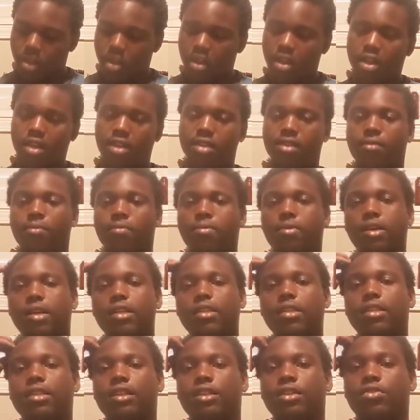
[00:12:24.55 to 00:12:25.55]
Now, the
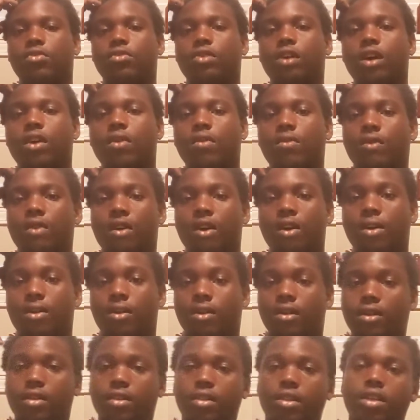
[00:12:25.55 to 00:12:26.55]
places of drawing
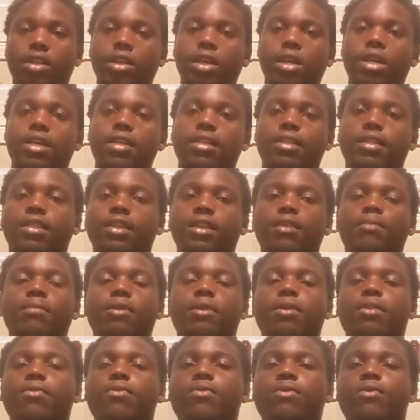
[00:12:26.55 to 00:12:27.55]
water is talking
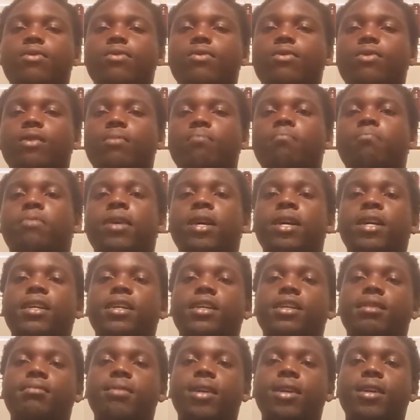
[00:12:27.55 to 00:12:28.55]
about in
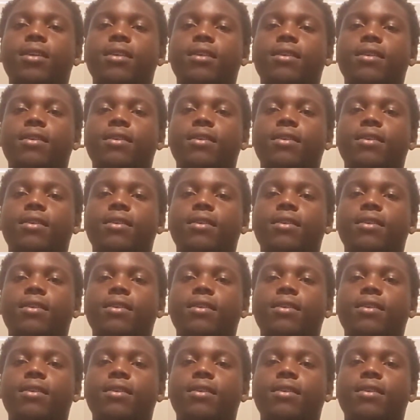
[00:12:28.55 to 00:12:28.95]
bondage, man.